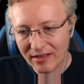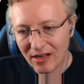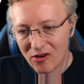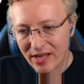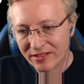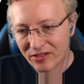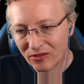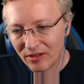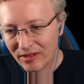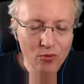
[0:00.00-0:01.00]
Okay,
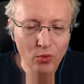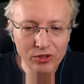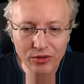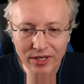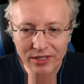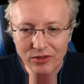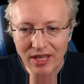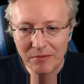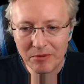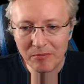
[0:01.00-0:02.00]
so what you need to
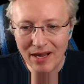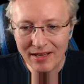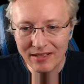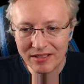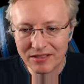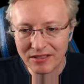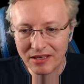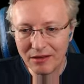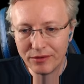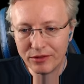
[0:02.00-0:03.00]
keep in mind is
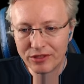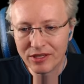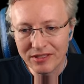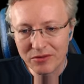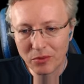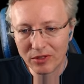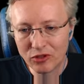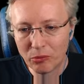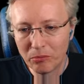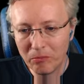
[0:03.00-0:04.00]
if you just want
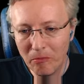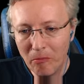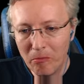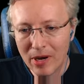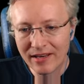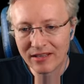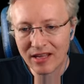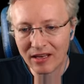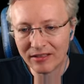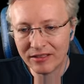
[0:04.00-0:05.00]
to blend
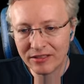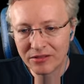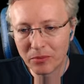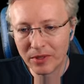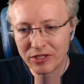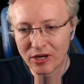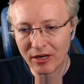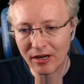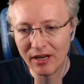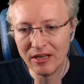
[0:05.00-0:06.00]
colors which
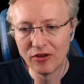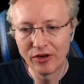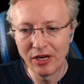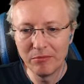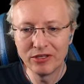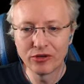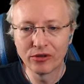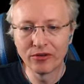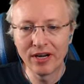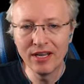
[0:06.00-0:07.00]
are in your image
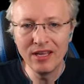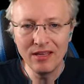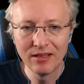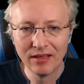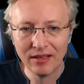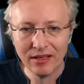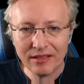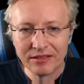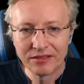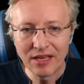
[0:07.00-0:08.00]
already,
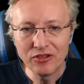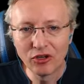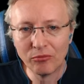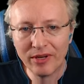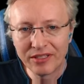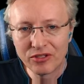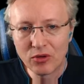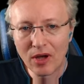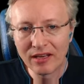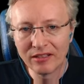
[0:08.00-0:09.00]
set your mix to
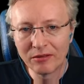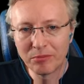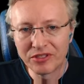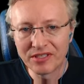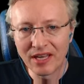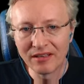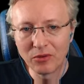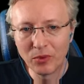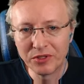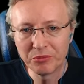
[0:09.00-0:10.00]
100%,
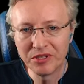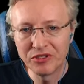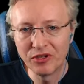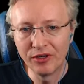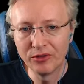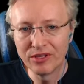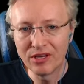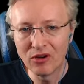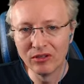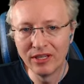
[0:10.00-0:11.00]
which means you're using
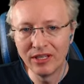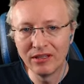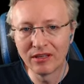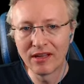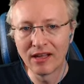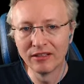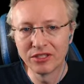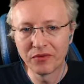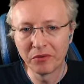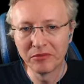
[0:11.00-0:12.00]
only the colors
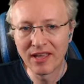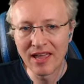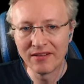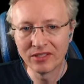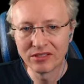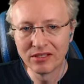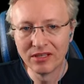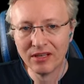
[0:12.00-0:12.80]
from the canvas.